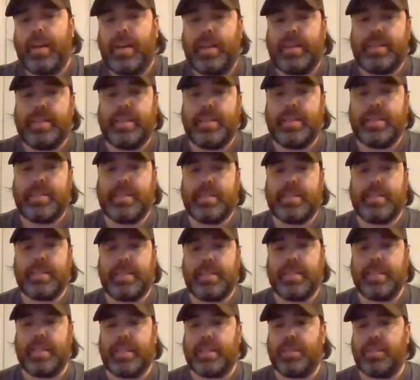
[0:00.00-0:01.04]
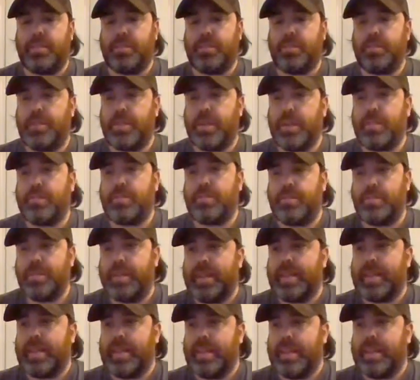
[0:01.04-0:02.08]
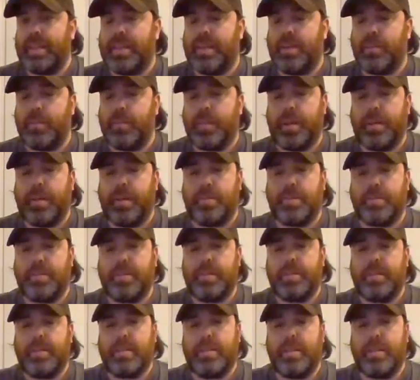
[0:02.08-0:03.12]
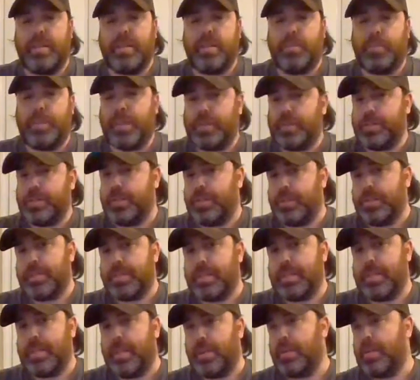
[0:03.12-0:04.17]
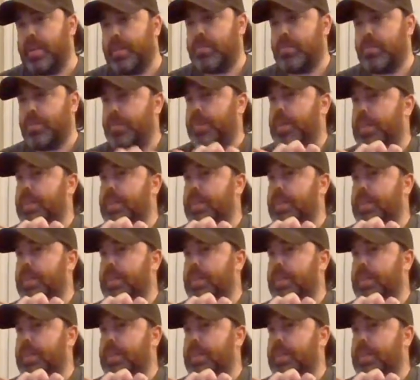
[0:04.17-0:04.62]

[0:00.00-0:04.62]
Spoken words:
ideas like they're very finicky about pictures. They all have to